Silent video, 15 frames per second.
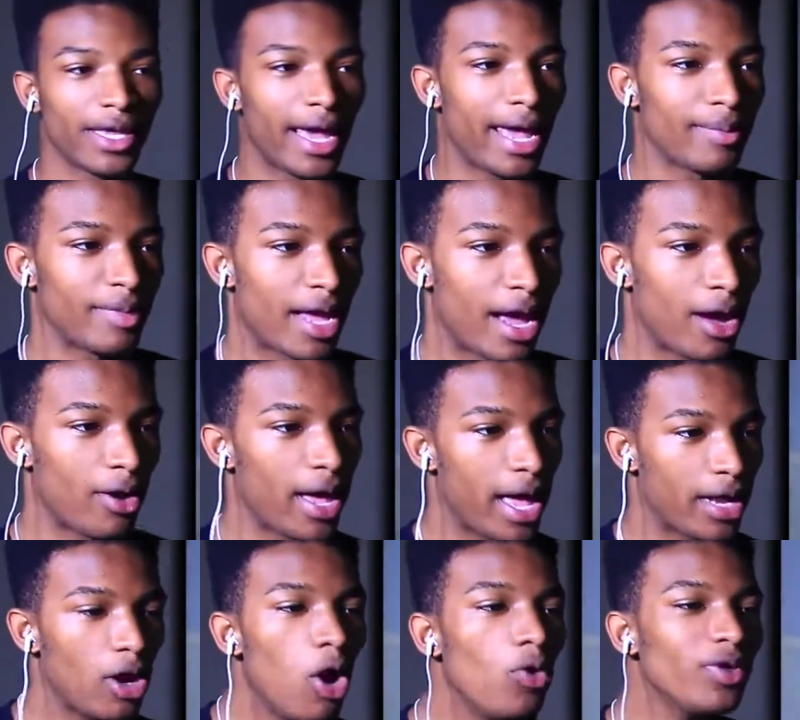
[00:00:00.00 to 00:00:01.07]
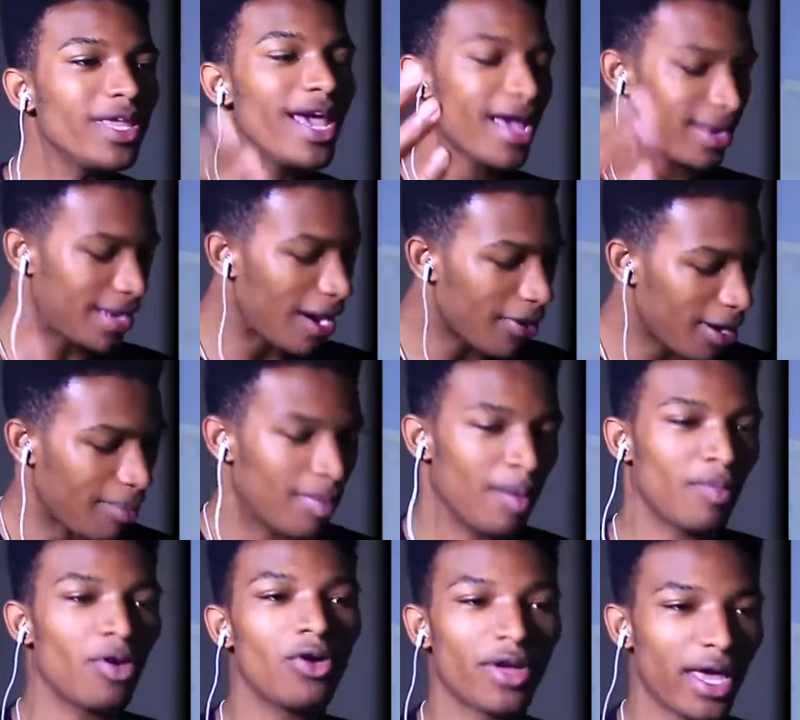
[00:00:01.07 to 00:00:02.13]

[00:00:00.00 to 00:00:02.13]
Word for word: into the game now, and oh yeah, now I remember.